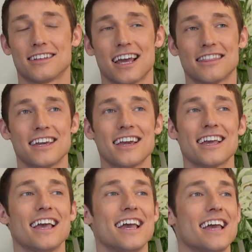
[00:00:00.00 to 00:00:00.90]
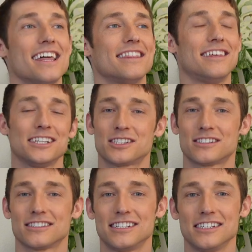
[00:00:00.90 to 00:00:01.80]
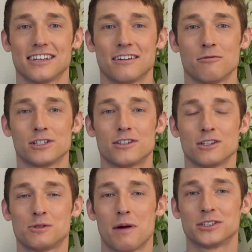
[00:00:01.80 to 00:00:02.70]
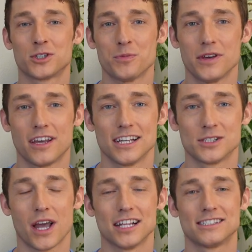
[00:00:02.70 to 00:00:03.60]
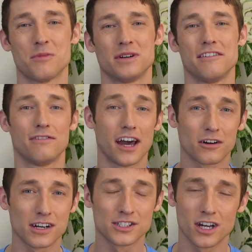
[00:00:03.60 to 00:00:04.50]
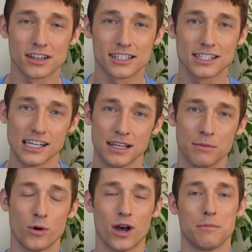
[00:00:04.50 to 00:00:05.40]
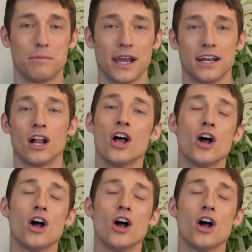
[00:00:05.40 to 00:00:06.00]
And I think this season was so special because we had so many veterans on the team who had been